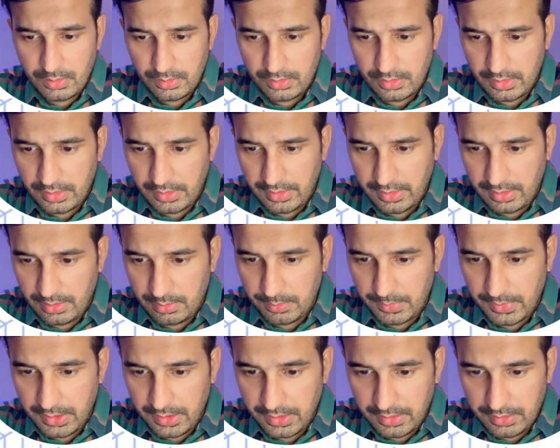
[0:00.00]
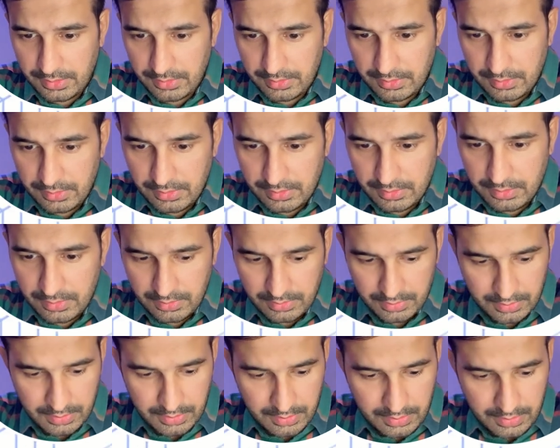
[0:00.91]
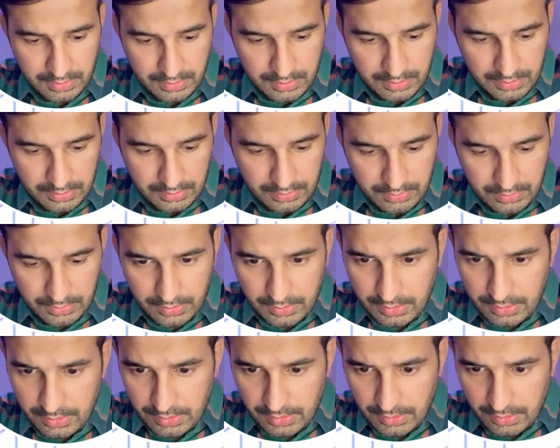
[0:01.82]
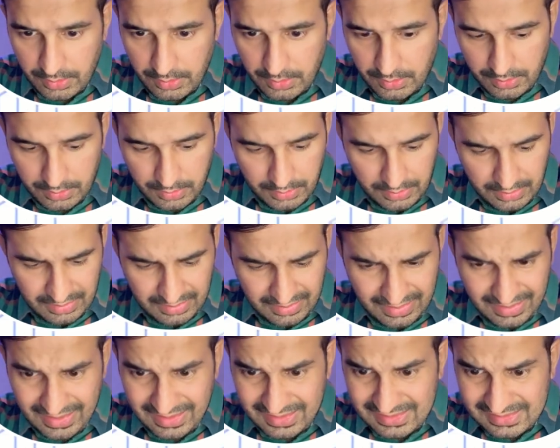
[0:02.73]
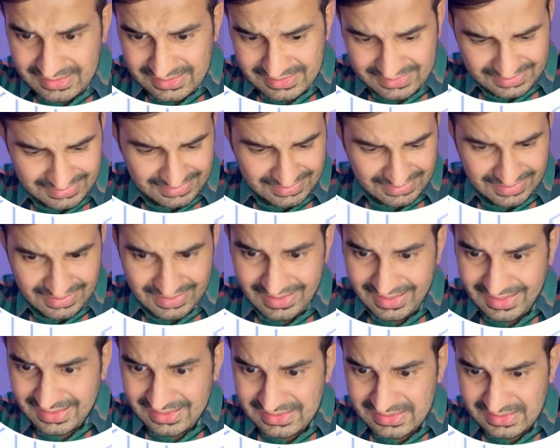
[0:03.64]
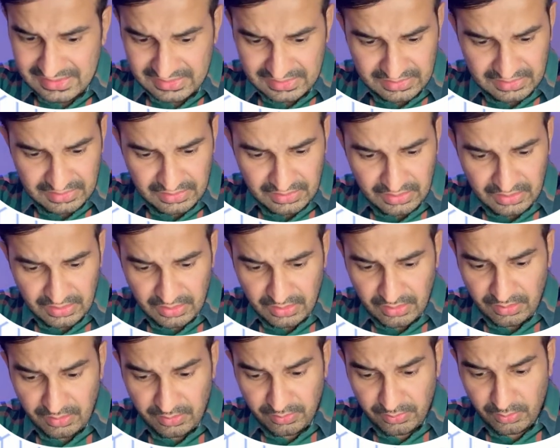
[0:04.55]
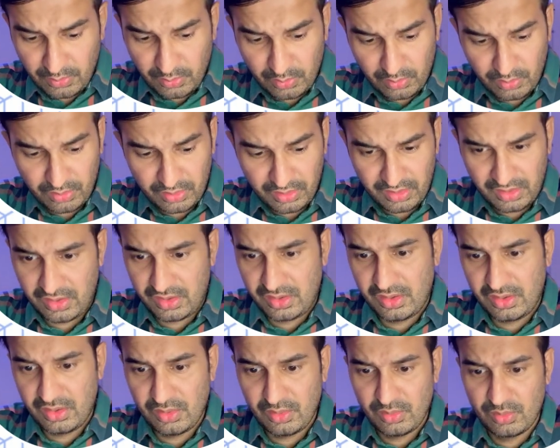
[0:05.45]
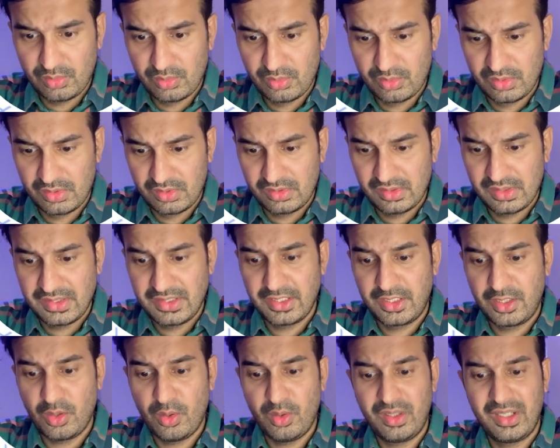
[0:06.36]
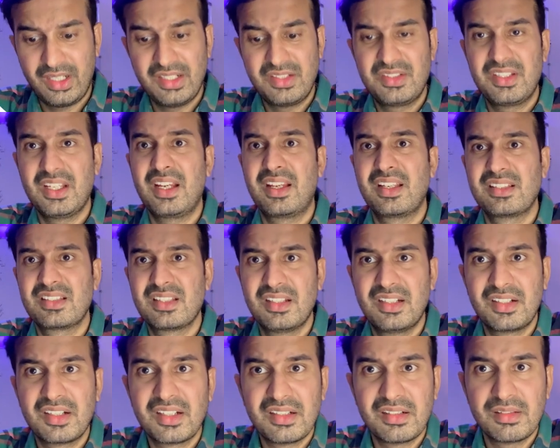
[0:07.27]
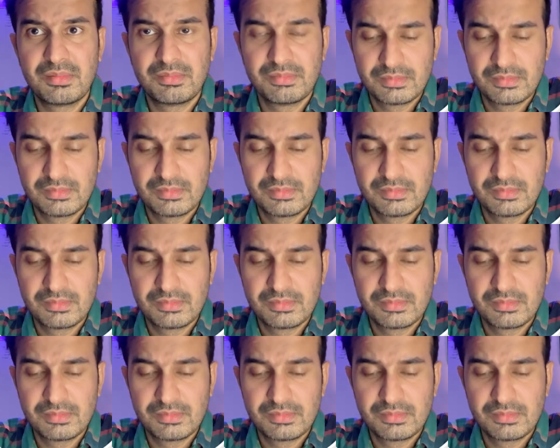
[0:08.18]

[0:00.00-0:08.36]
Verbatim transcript: the hell, man? 3 RXS4Q. The security check is a little